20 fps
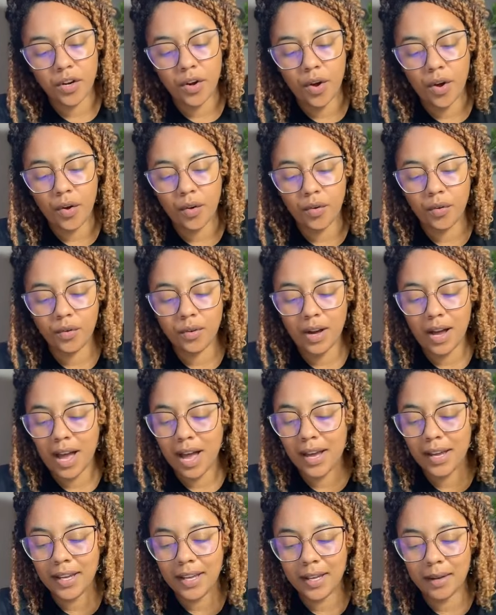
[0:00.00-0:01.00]
know
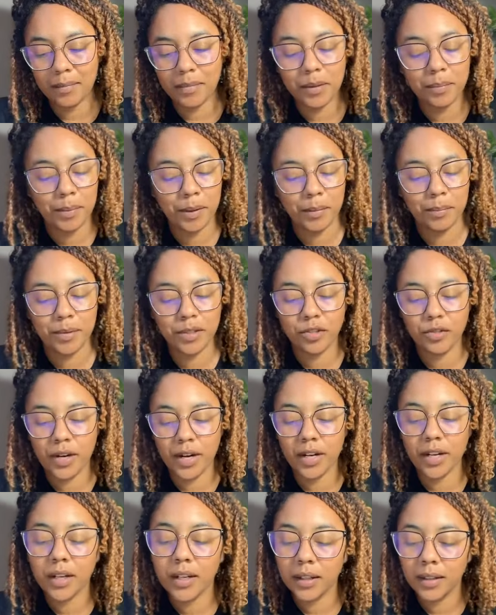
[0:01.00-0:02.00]
I am the
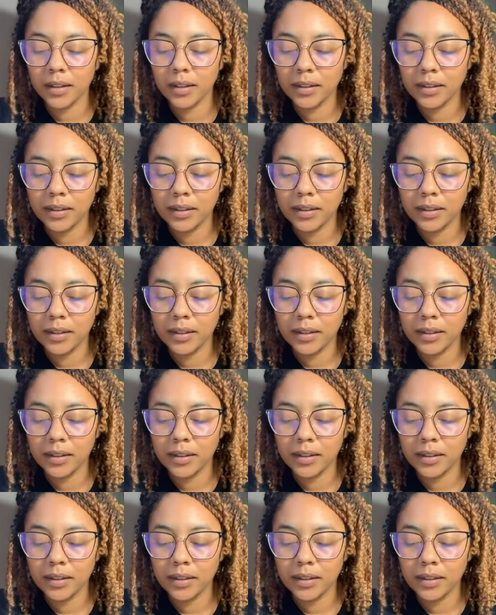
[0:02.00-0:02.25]
perpetrator,